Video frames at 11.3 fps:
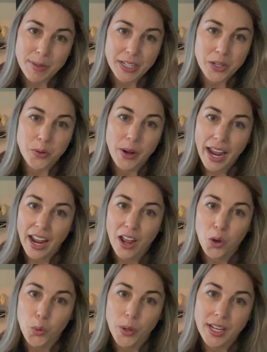I know
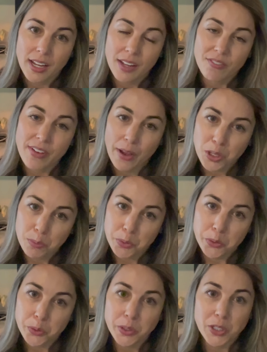how
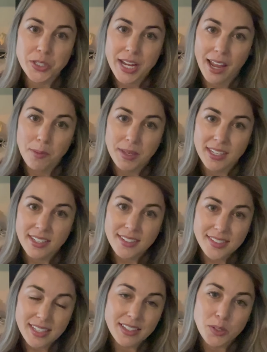valuable your time
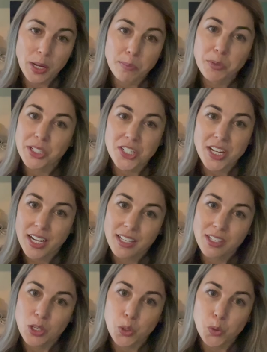is. And so I appreciate
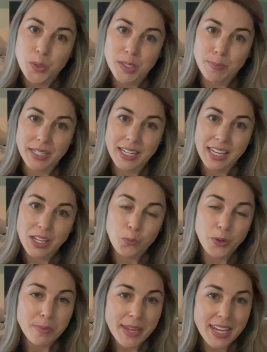you spending it
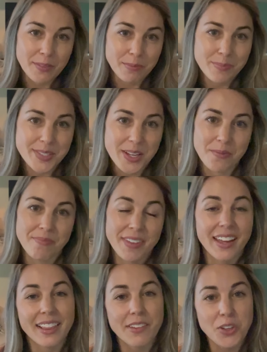with me. So
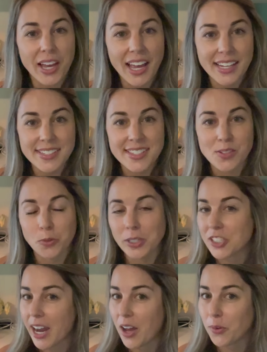I love you guys.
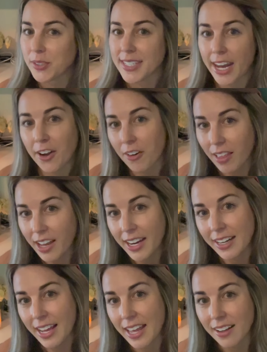Reach out,
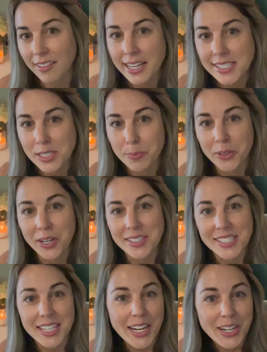Caroline at
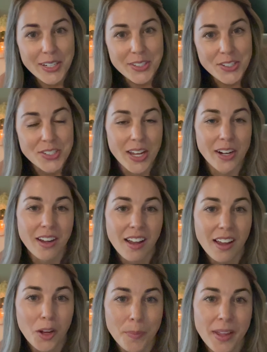
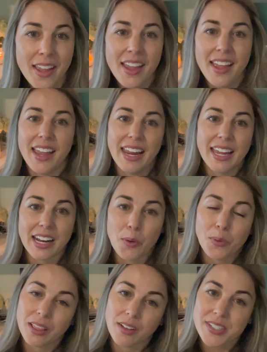glassslipperconcierge.com, and I
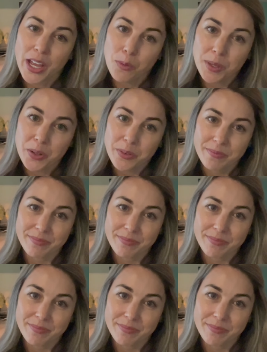would love to help you.